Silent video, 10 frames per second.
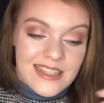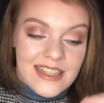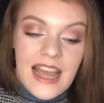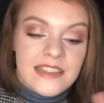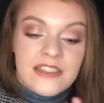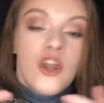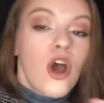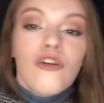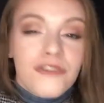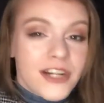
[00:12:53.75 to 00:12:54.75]
has
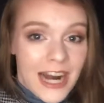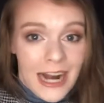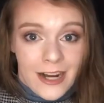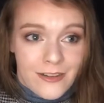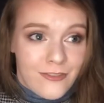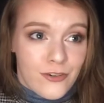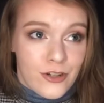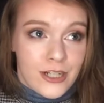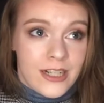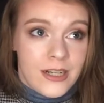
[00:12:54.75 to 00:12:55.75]
no regard
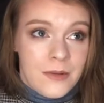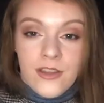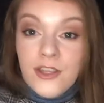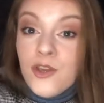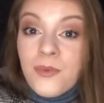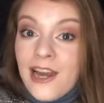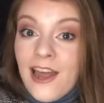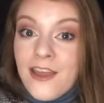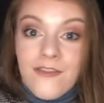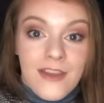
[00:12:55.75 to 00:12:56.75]
for human
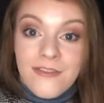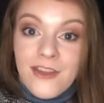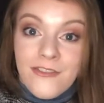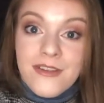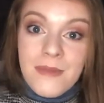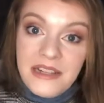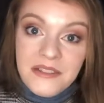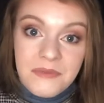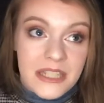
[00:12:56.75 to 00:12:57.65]
life if they're female.